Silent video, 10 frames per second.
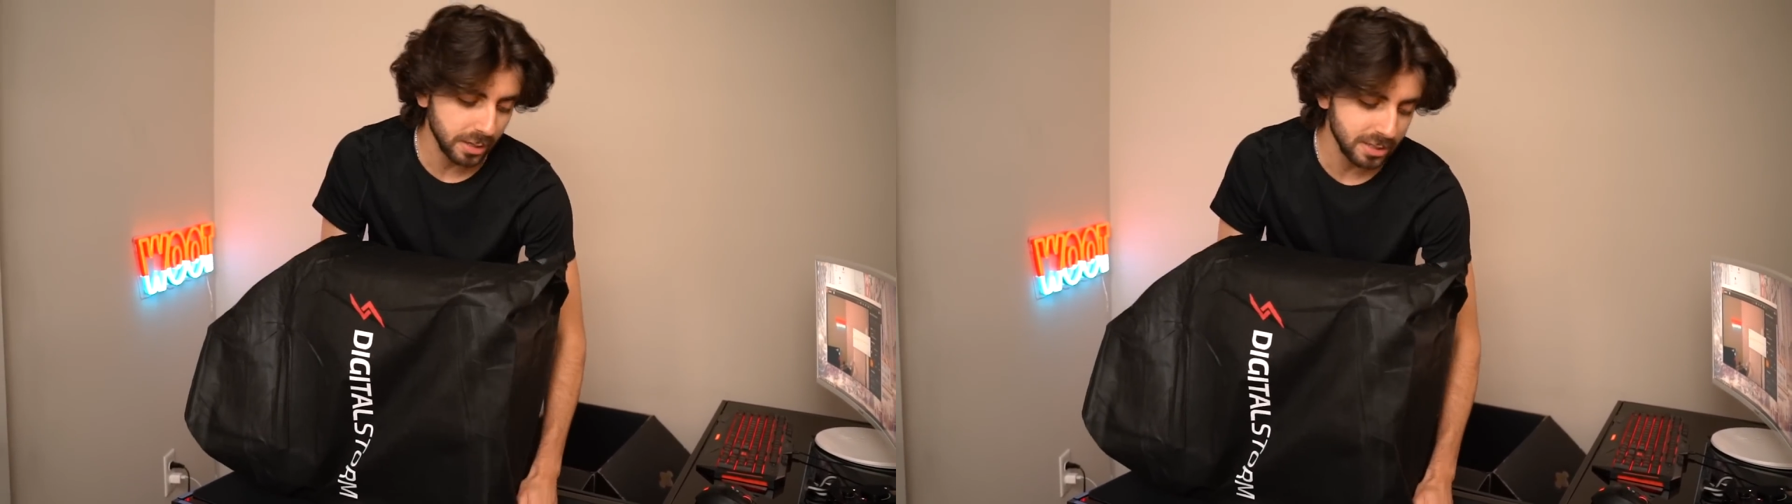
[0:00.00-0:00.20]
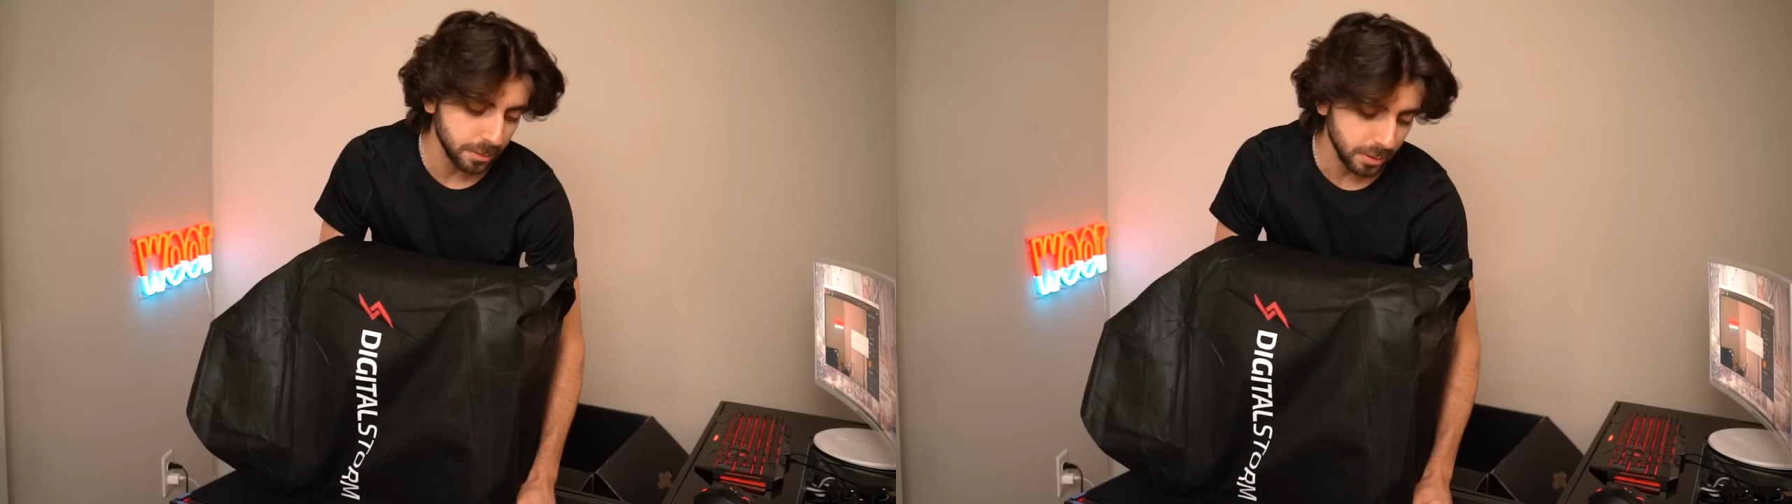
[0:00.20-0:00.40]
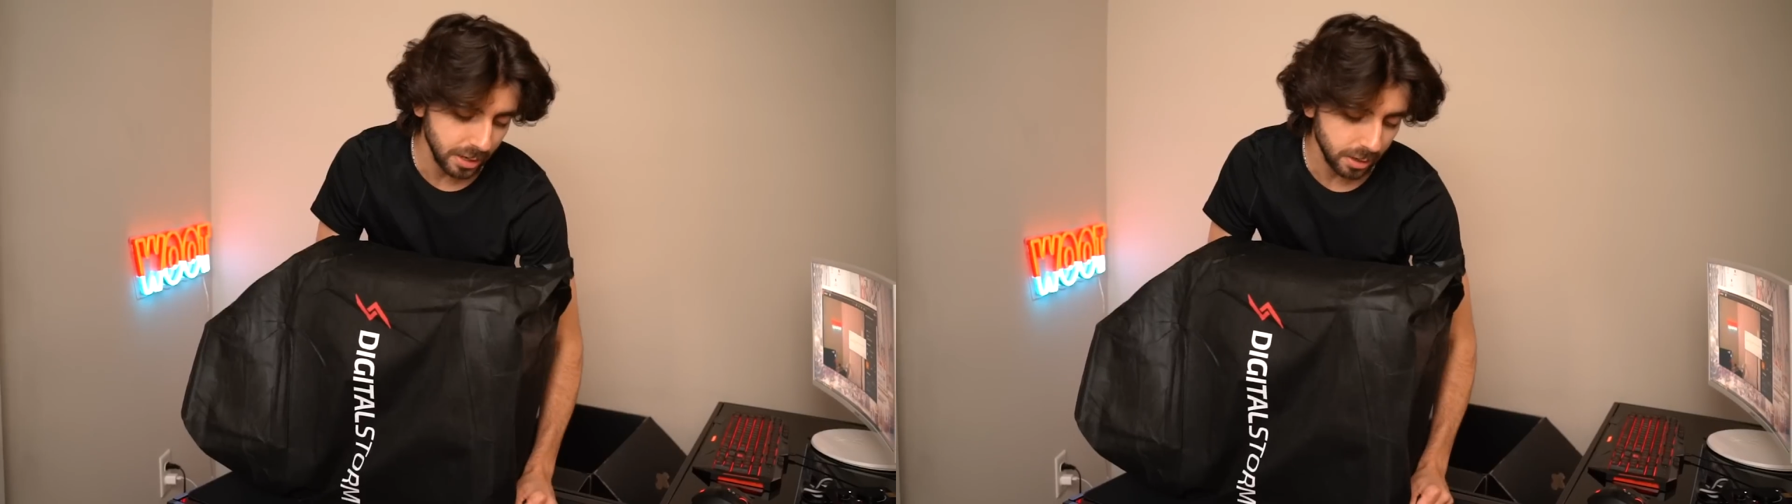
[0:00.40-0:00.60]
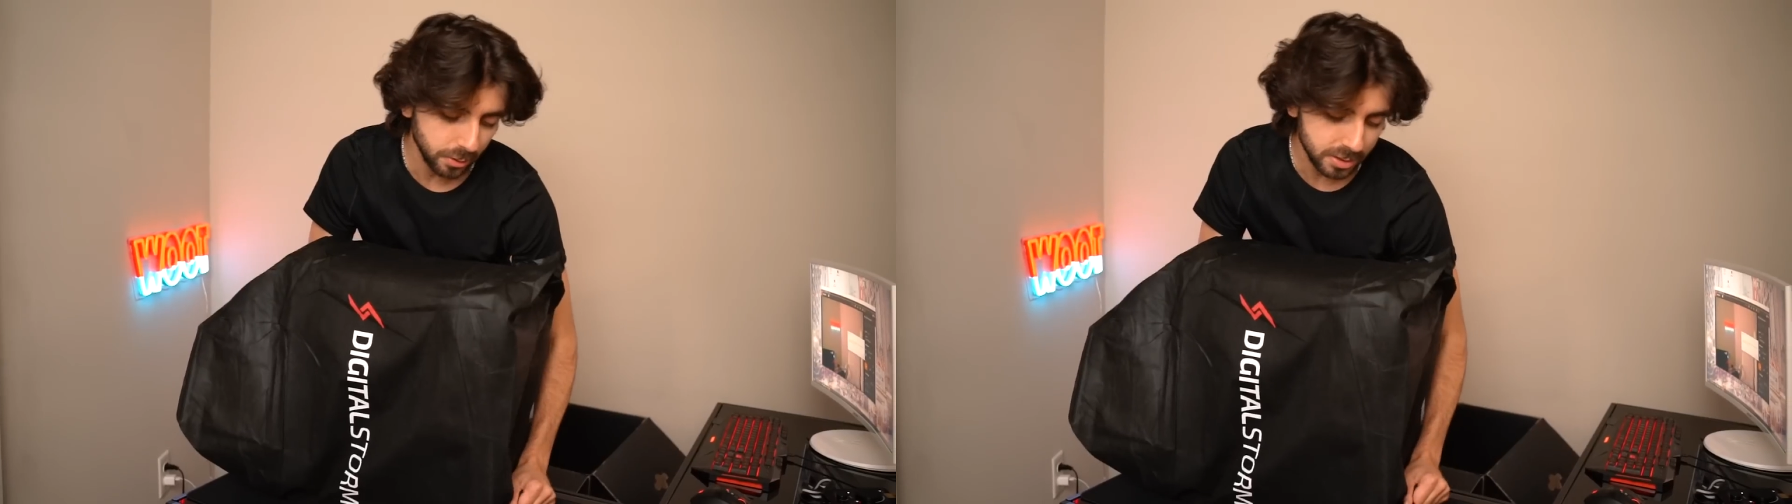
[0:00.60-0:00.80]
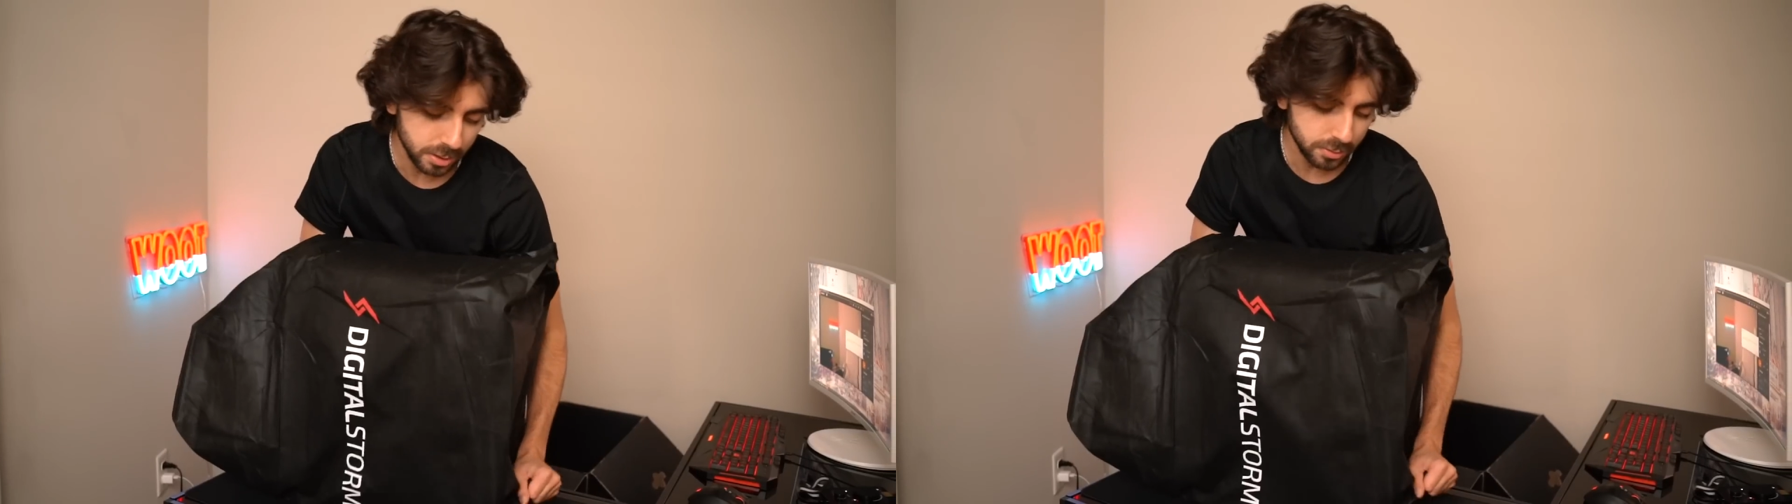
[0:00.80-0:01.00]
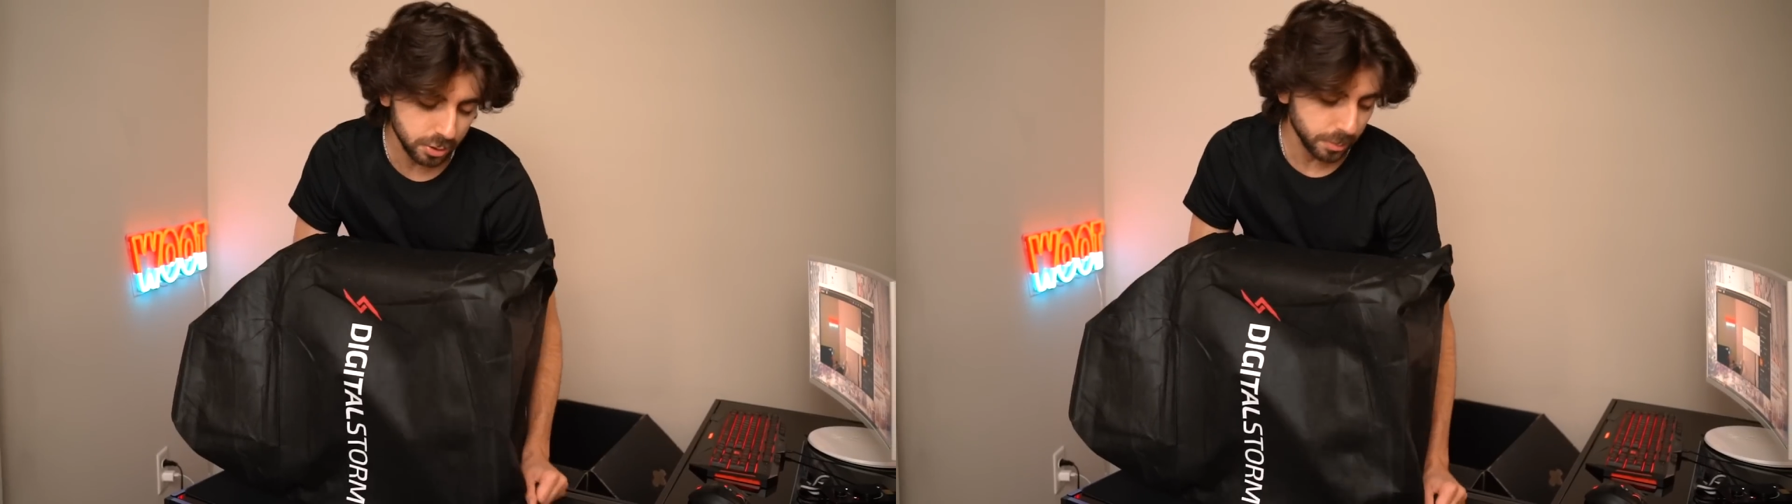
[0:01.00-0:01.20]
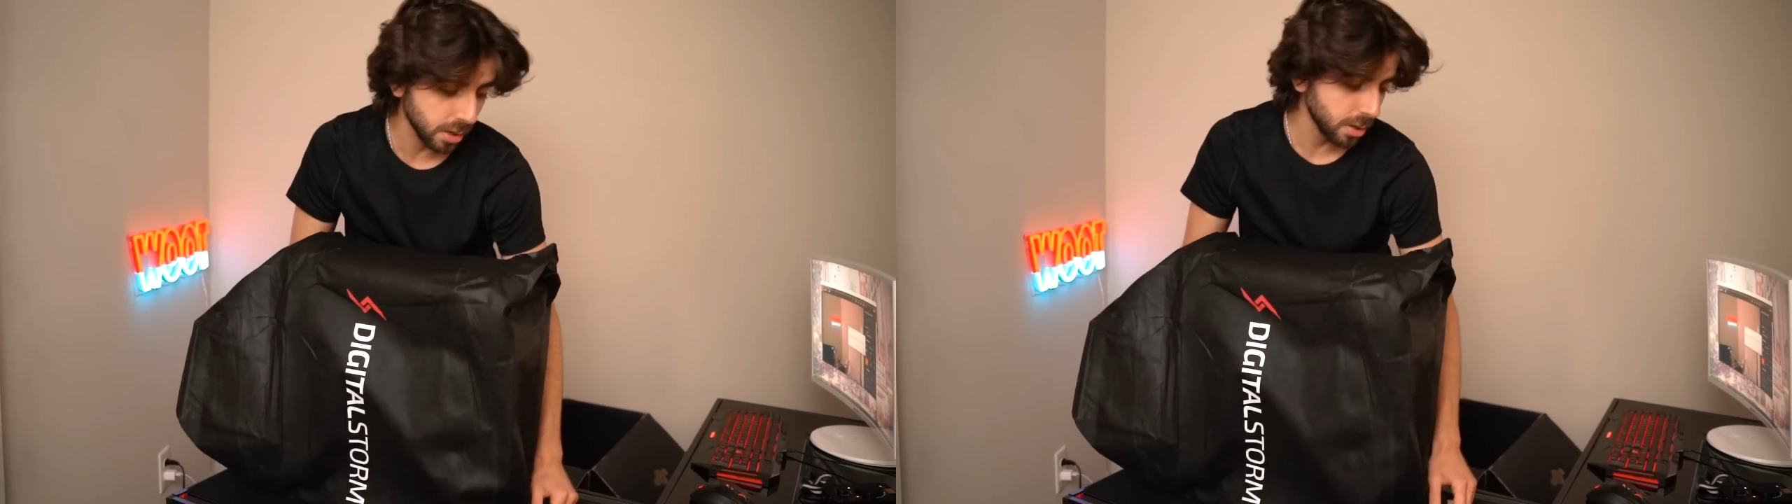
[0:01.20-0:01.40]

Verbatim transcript: That's something you gotta do as a YouTuber.